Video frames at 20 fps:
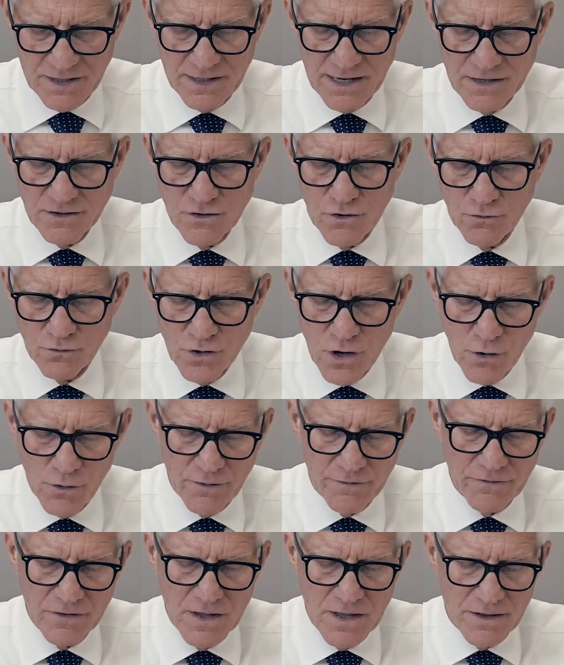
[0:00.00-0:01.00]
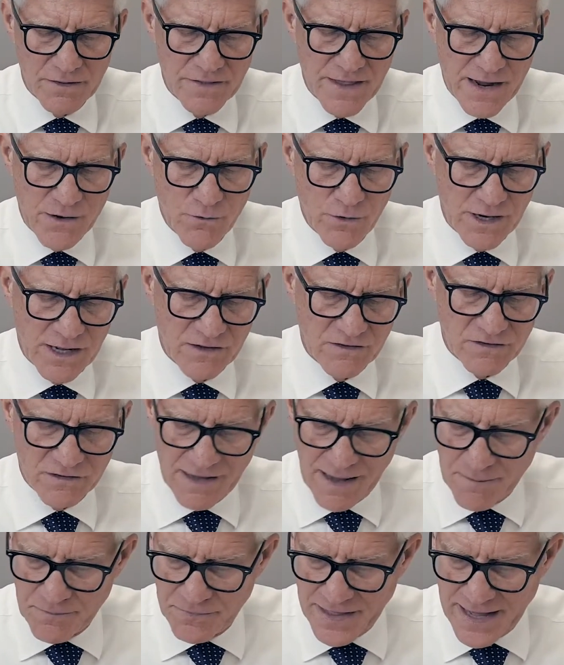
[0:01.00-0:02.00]
I don't know if they would
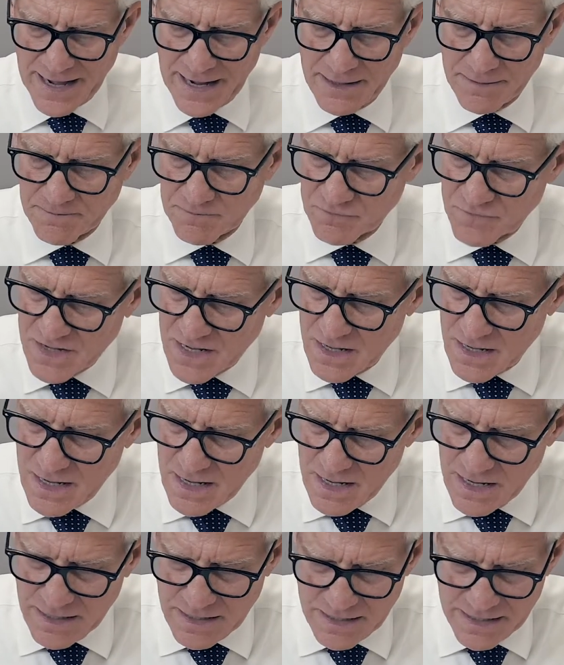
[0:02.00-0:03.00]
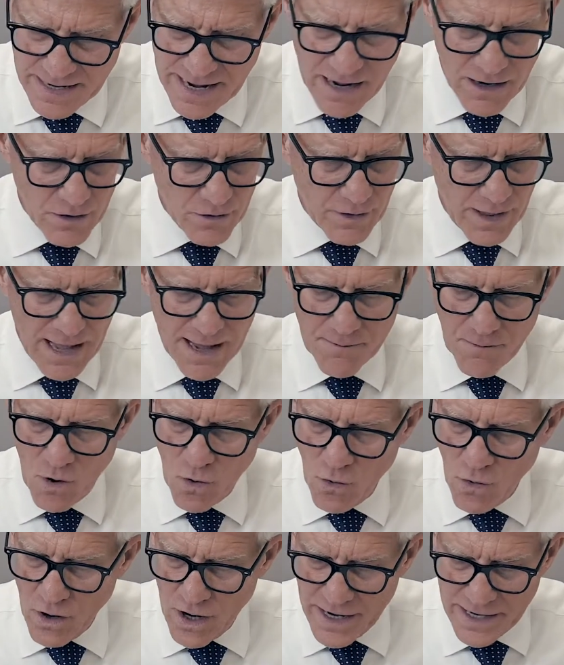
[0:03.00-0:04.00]
accept that. Now I'm
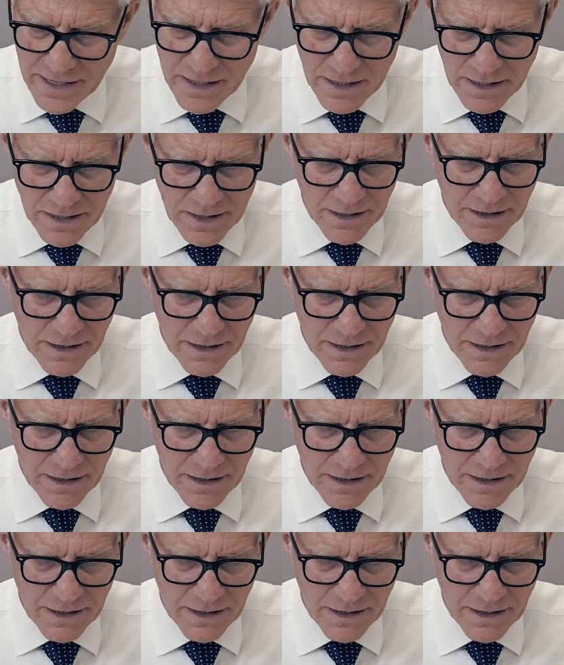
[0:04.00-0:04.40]
on